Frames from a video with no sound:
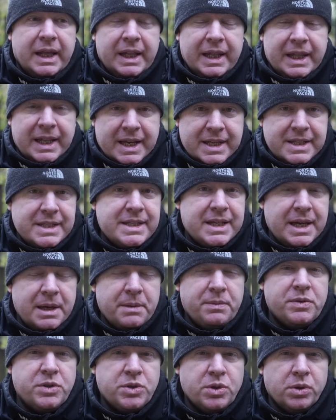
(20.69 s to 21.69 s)

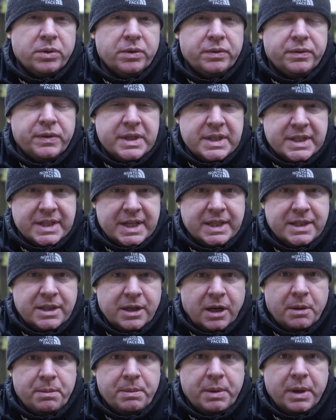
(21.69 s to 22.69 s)
landscape photography
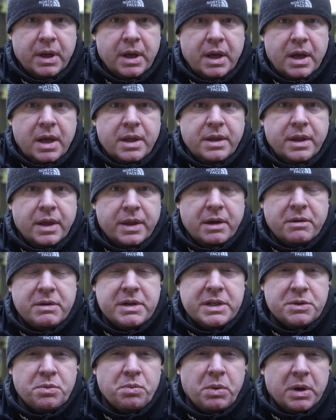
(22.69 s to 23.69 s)
setup that there
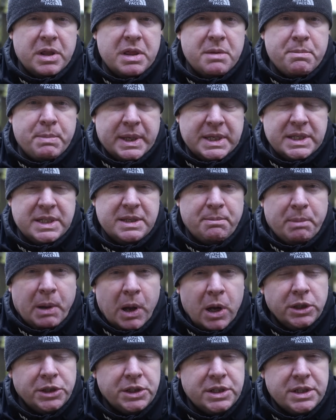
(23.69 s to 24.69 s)
is, and one of the best
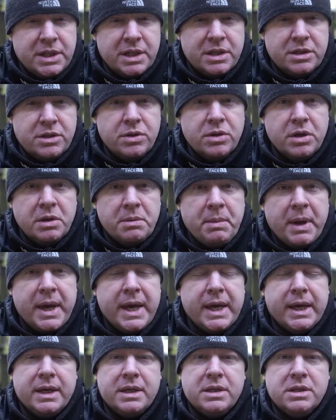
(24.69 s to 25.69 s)
purchases you can
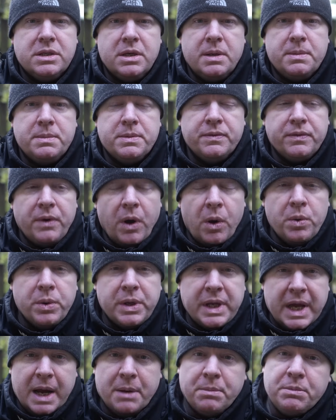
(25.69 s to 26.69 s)
make in terms of
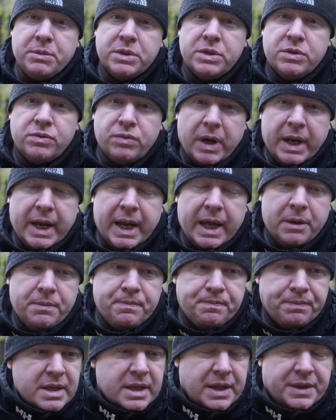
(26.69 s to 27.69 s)
old cameras right now.
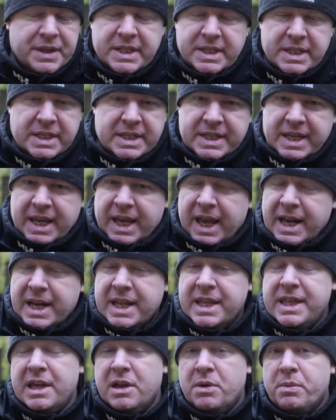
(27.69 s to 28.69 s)
Now, this doesn't take
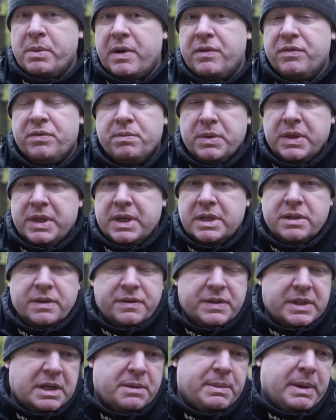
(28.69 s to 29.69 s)
anything away from the things
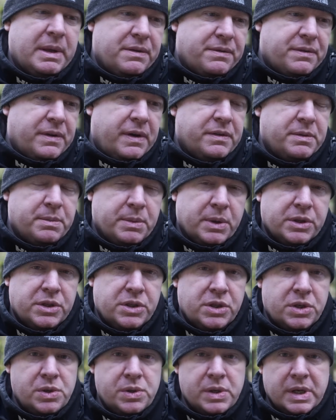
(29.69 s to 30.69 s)
I've said about the 5D
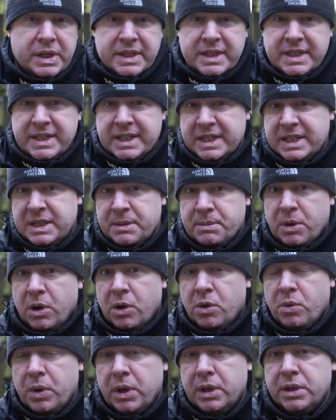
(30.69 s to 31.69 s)
Mark II and the 6D
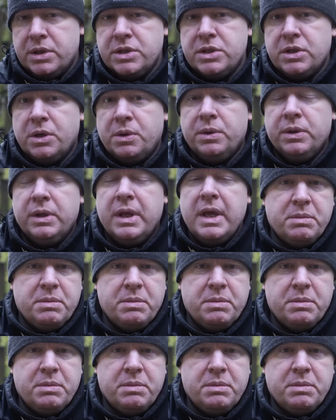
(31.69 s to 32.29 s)
Mark I and so on,